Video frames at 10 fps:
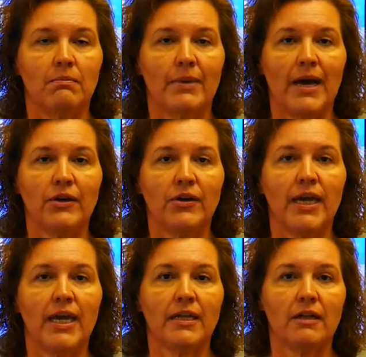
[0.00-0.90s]
bow
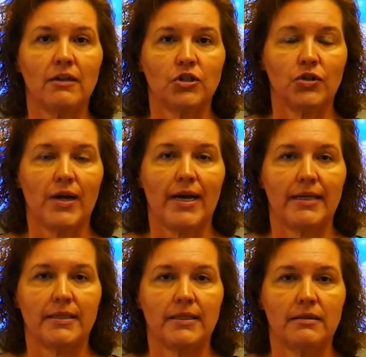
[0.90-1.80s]
your head and close your
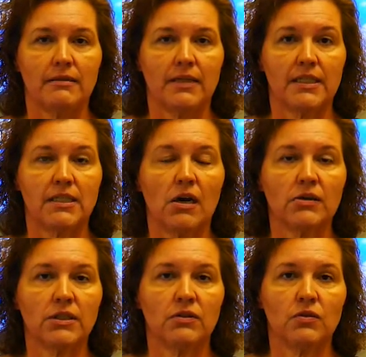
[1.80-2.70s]
eyes. Let's
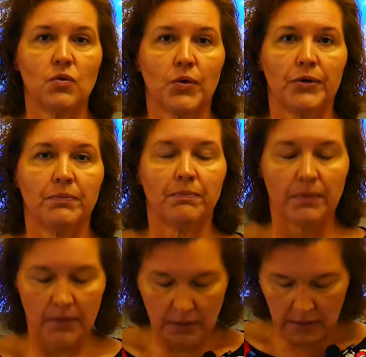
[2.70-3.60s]
talk to the Lord.
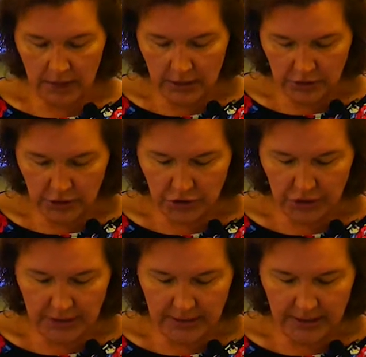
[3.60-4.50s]

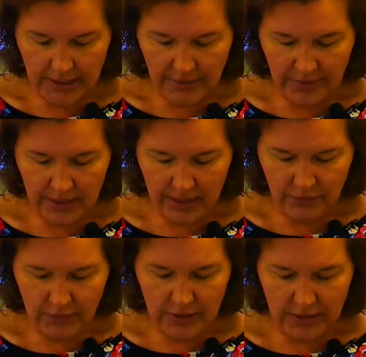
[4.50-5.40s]
Dear Jesus, I thank
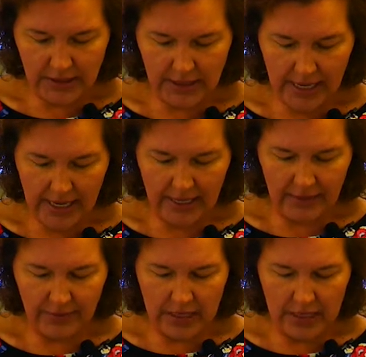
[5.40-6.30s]
you for this day,
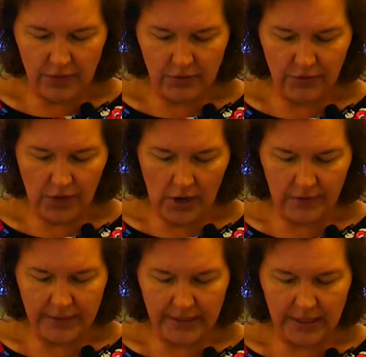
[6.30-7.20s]
and I thank you for
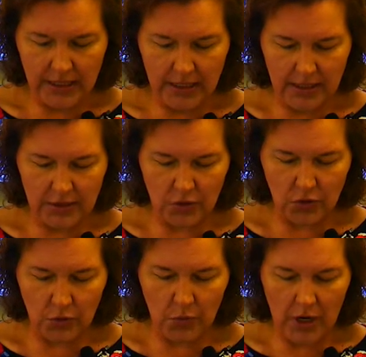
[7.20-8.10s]
all these kids
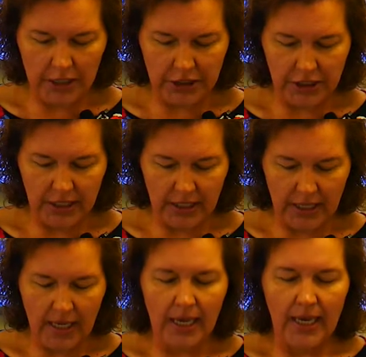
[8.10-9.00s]
who are watching.